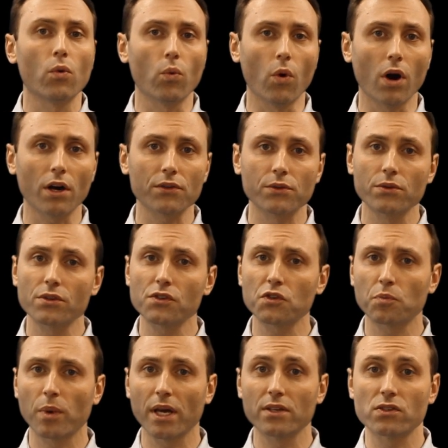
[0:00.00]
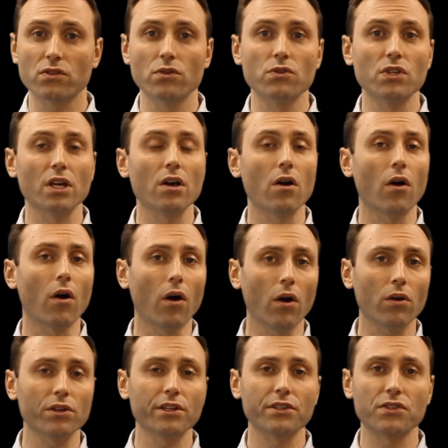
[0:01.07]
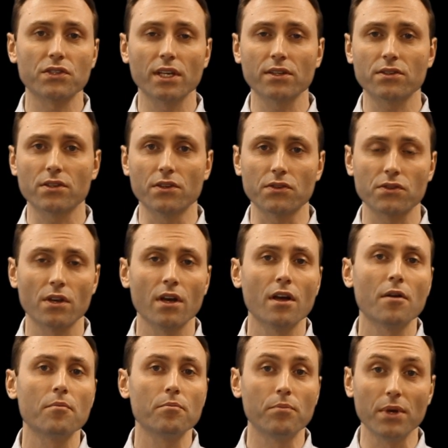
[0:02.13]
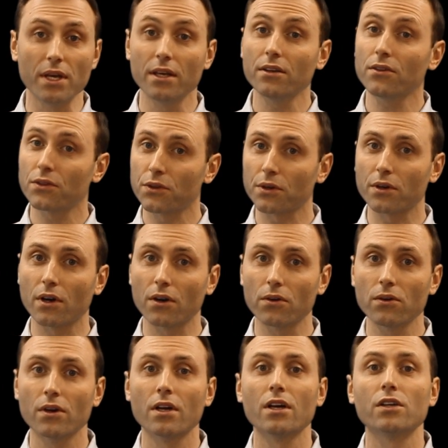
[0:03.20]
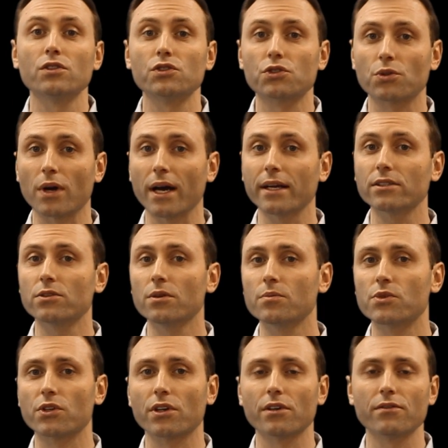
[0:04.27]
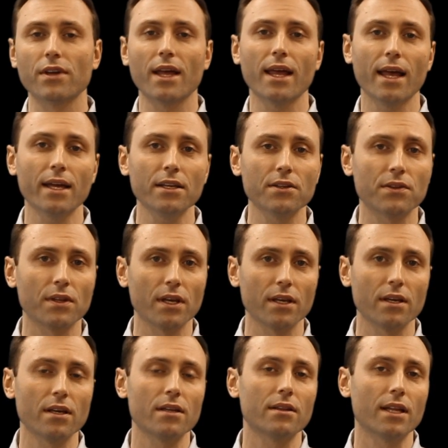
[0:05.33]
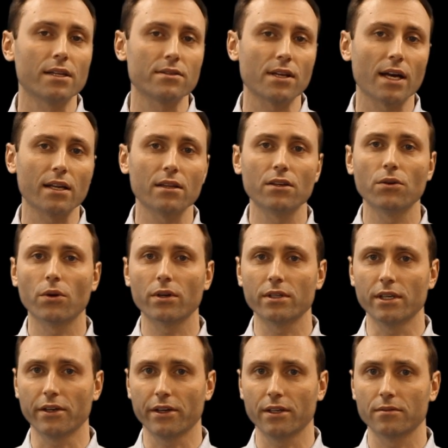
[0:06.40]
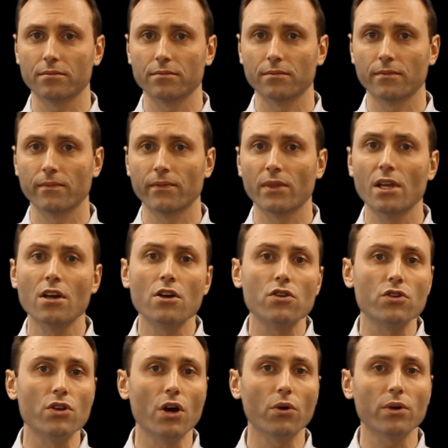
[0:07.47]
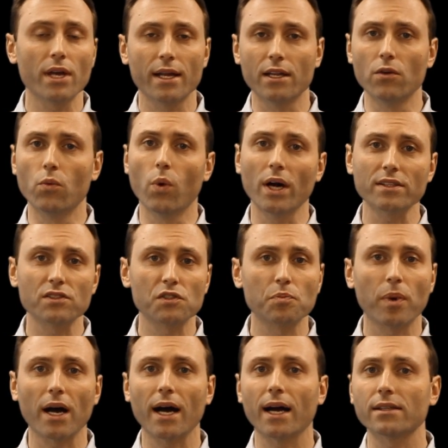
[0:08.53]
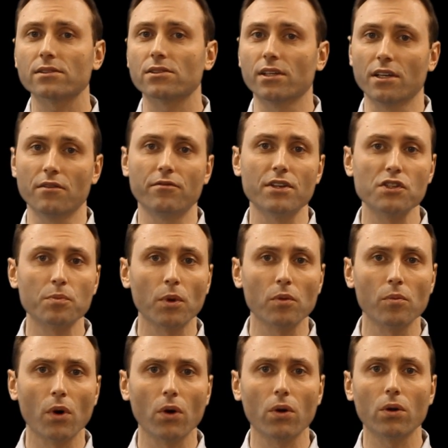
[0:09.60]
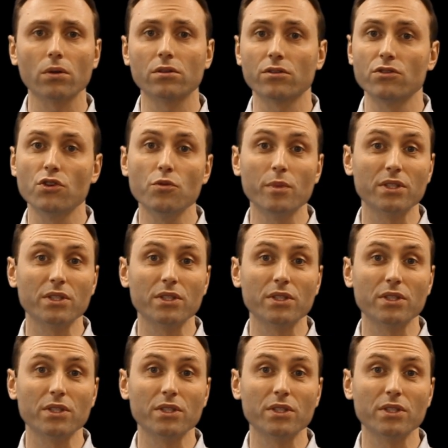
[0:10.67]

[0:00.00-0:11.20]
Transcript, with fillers: Walk through the space using all your senses, being thorough, trying to observe anything that's out of the ordinary. Note any wet spots, any visible mold, new